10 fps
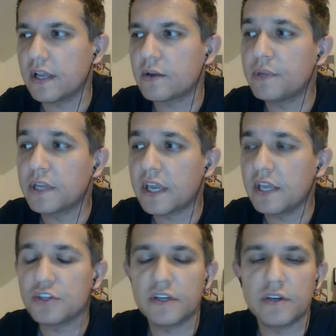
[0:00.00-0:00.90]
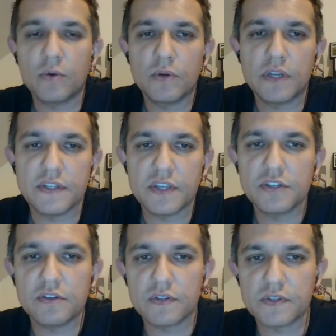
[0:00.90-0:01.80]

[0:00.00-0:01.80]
and organizational